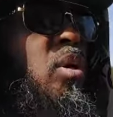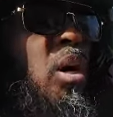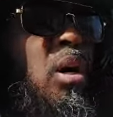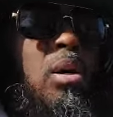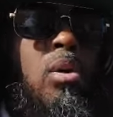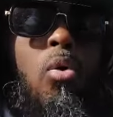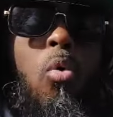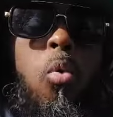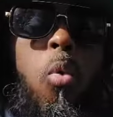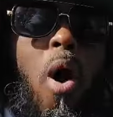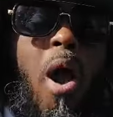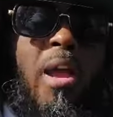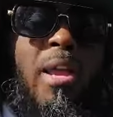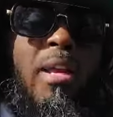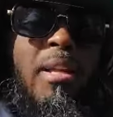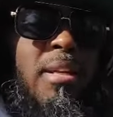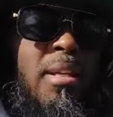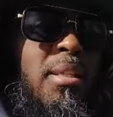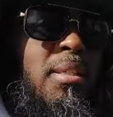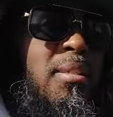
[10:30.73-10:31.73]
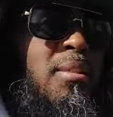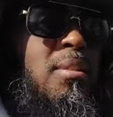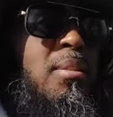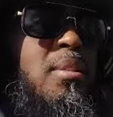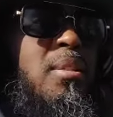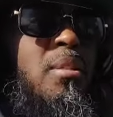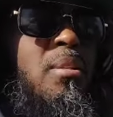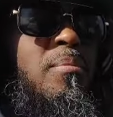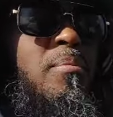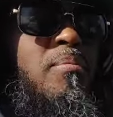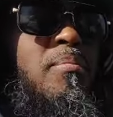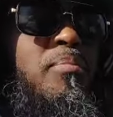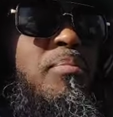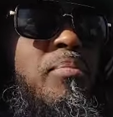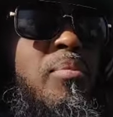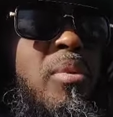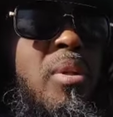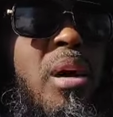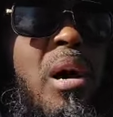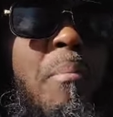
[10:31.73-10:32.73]
a quietness
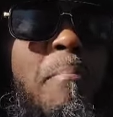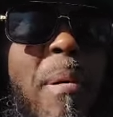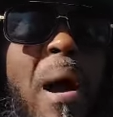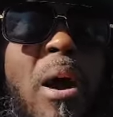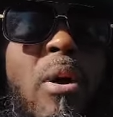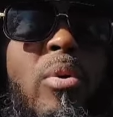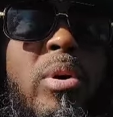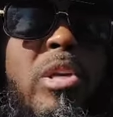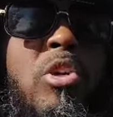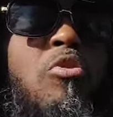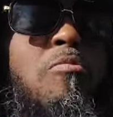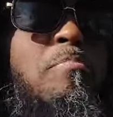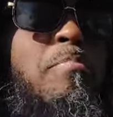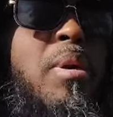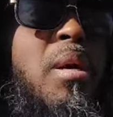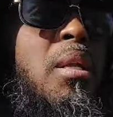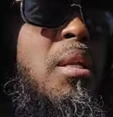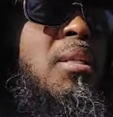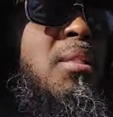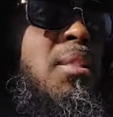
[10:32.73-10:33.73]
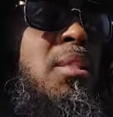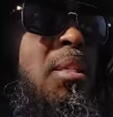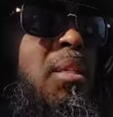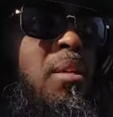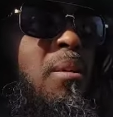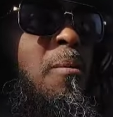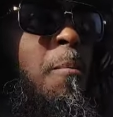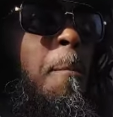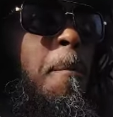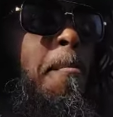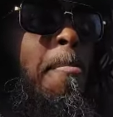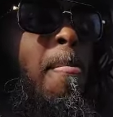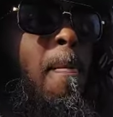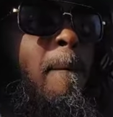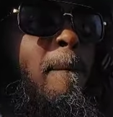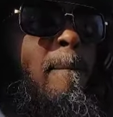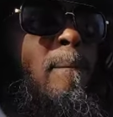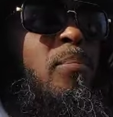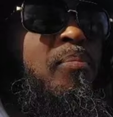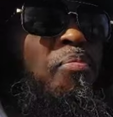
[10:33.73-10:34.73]
about humility
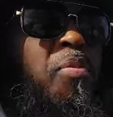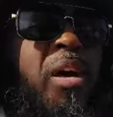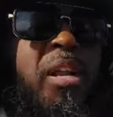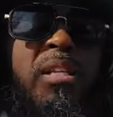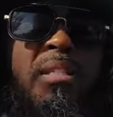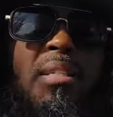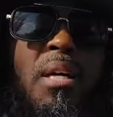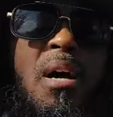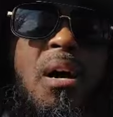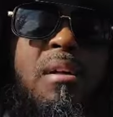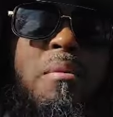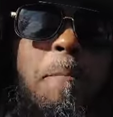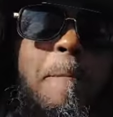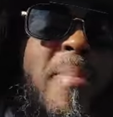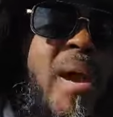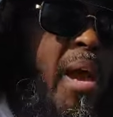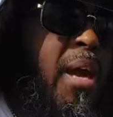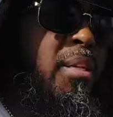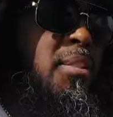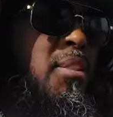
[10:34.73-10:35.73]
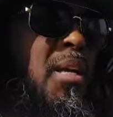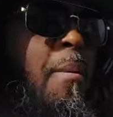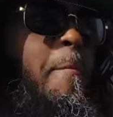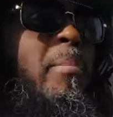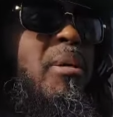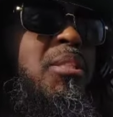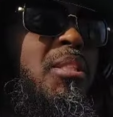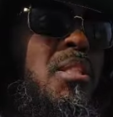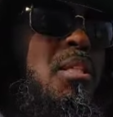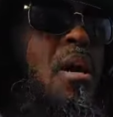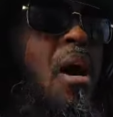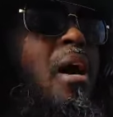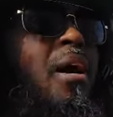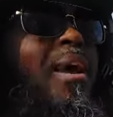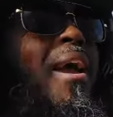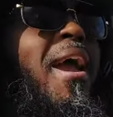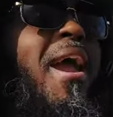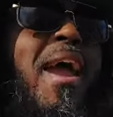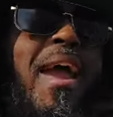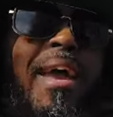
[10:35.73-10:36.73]
that is unmatched. And Mashiach
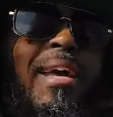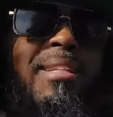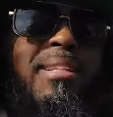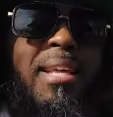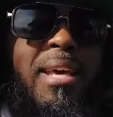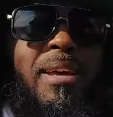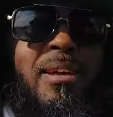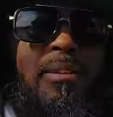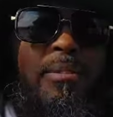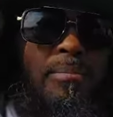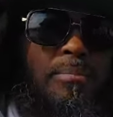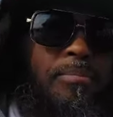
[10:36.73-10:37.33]
had that.